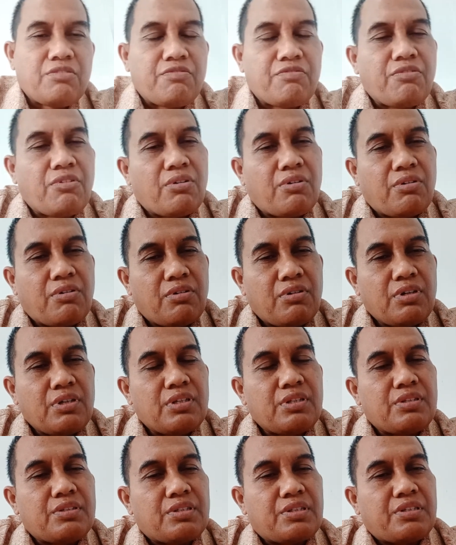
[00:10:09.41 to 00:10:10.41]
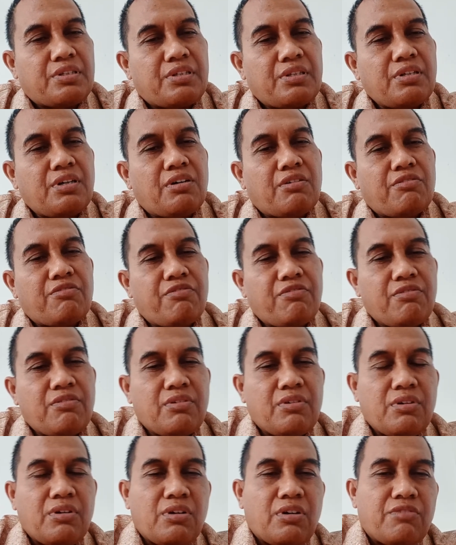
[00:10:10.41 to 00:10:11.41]
for the
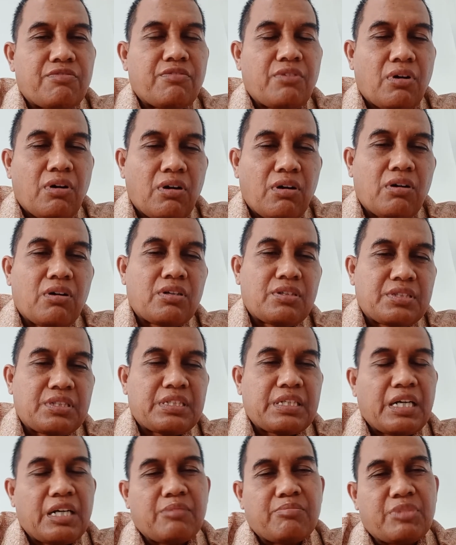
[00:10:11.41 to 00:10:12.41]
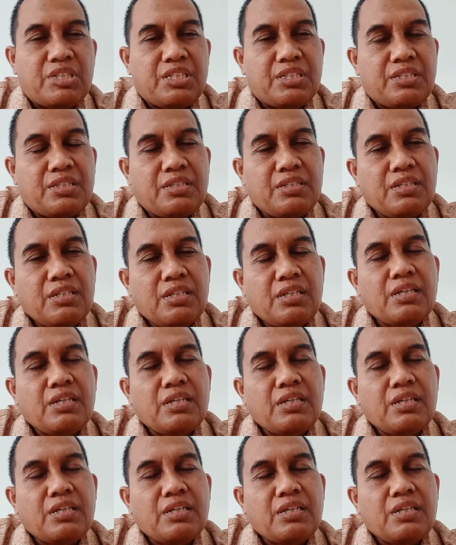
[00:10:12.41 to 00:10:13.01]
growth of all the company.